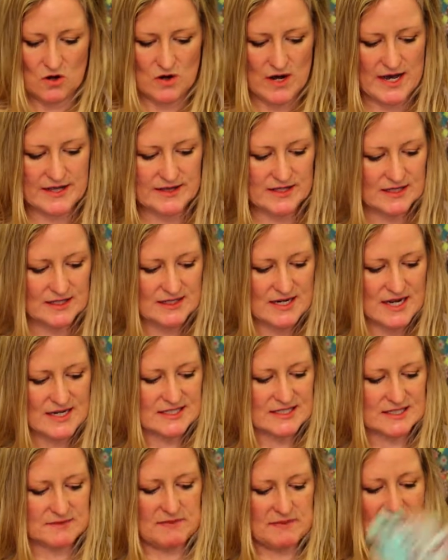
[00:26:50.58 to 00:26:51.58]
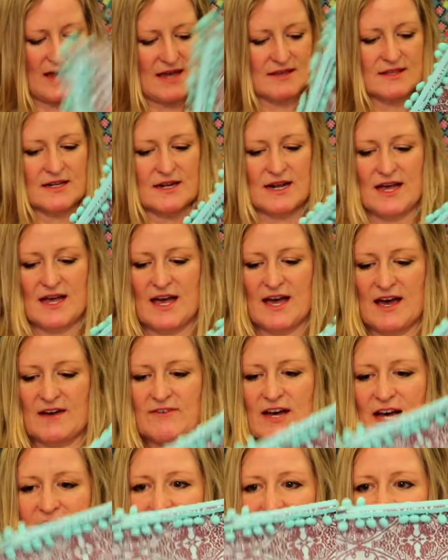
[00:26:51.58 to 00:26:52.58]
on the next bag that I
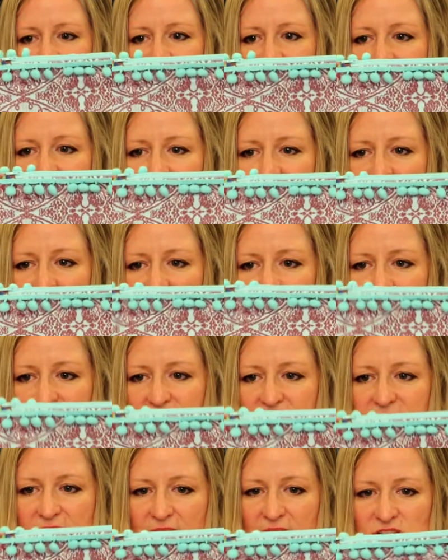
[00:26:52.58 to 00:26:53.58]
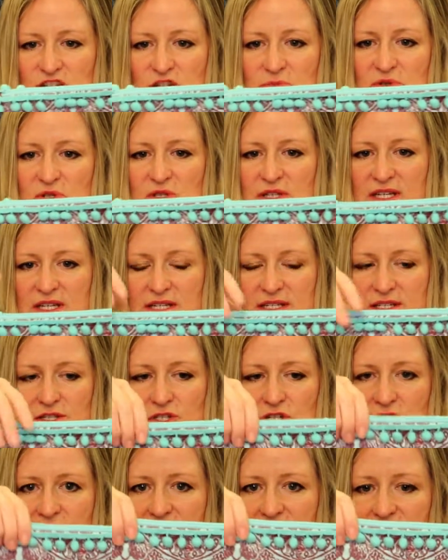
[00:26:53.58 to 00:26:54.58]
have, I did not have it detachable. It is
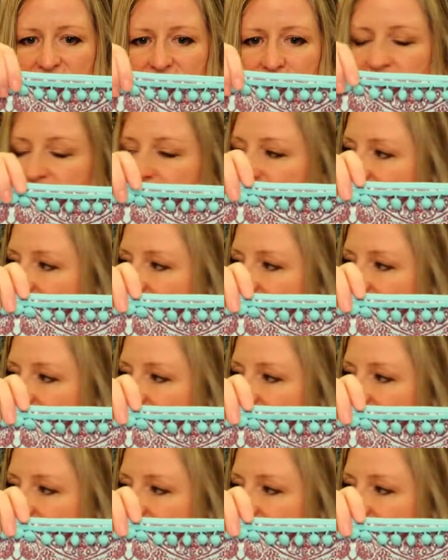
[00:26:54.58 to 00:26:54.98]
just